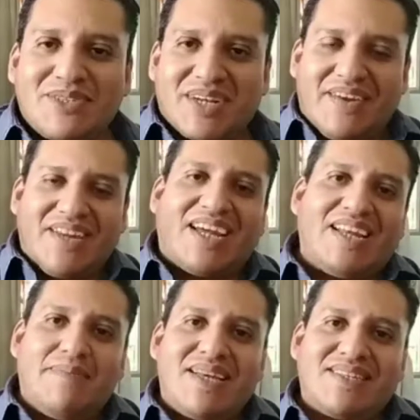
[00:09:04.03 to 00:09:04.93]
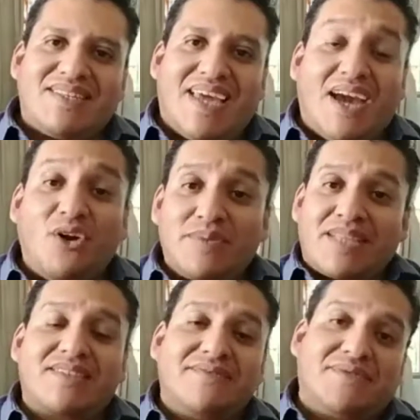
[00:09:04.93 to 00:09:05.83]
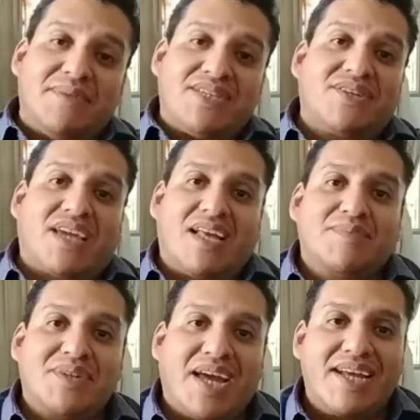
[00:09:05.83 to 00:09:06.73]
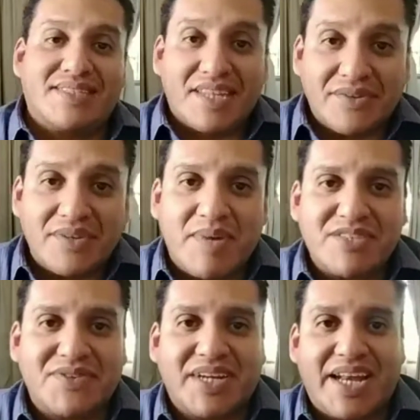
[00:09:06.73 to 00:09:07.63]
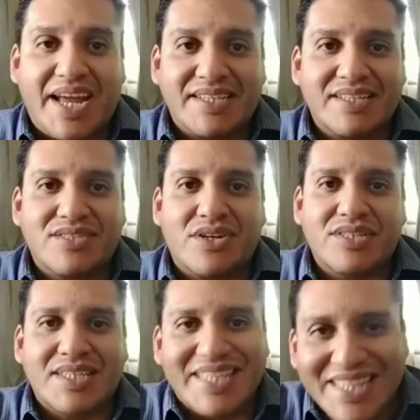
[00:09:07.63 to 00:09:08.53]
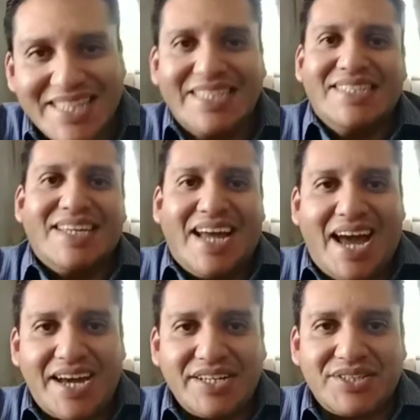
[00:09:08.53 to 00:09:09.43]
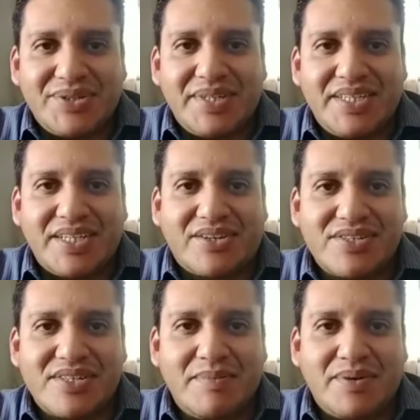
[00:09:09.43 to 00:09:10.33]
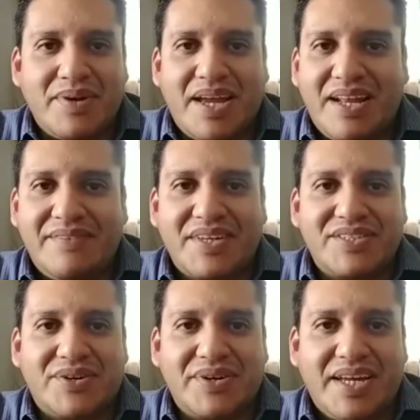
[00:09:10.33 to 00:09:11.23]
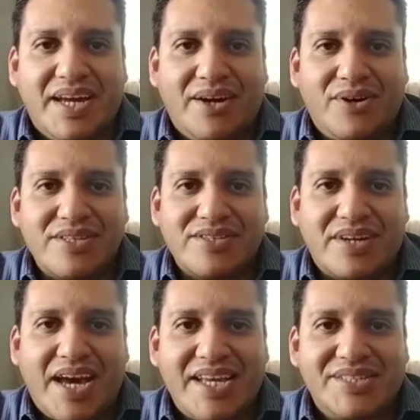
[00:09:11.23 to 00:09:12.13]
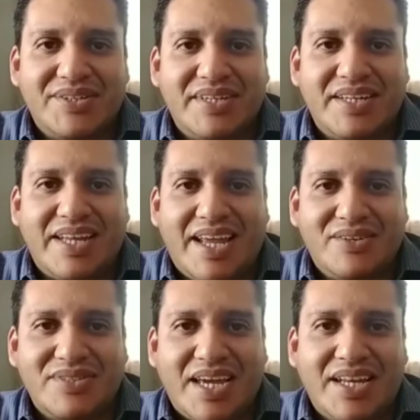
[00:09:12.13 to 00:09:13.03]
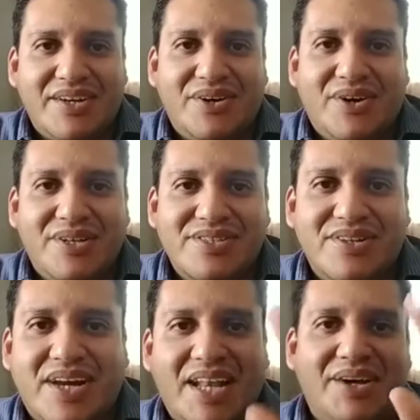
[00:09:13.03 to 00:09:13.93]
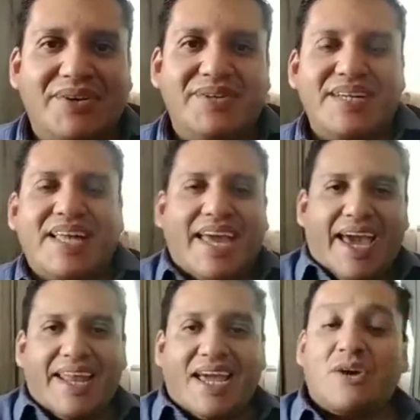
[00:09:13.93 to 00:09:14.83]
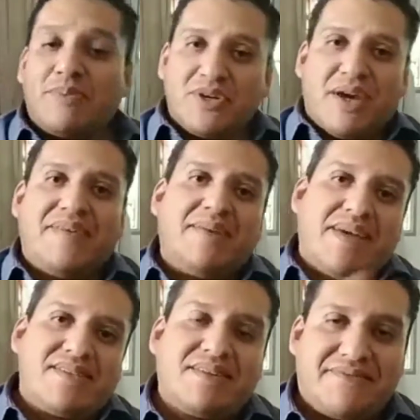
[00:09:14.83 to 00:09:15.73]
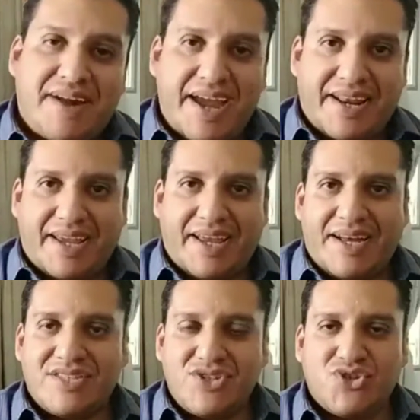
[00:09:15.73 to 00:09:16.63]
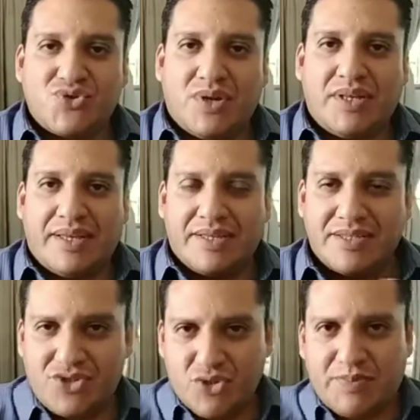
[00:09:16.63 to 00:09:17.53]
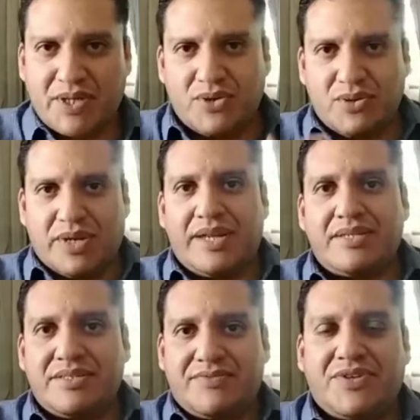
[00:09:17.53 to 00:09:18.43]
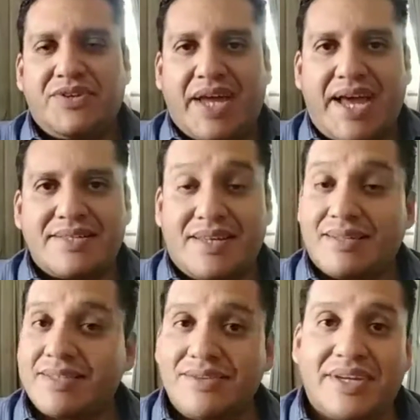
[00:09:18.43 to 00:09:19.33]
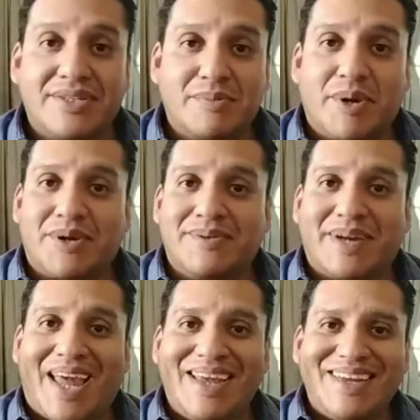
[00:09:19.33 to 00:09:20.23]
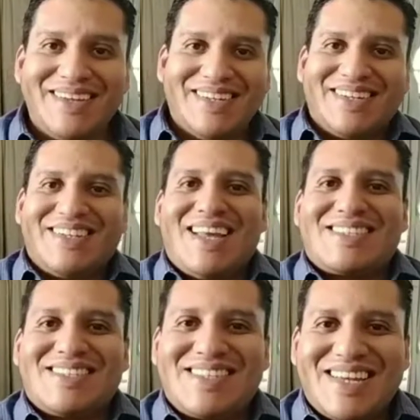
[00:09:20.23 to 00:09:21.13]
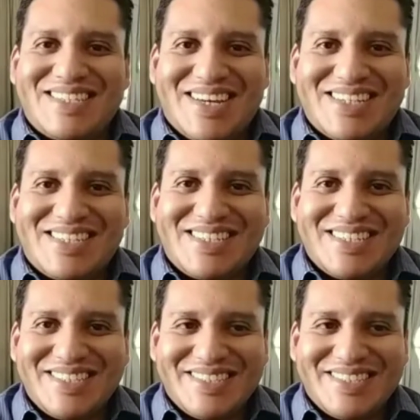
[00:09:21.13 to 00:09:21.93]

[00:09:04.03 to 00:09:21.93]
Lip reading: that you're having an amazing day. I hope that this information helps you guys. Thank you very much for connecting. Xochitl, how you doing? Jose Manuel, Victoria, also, how you doing? Eleuterio, also, hello. And I hope you have an amazing Friday. As usual, super cool energy for you guys. And I'll see you here tomorrow, okay? Let's stay in touch.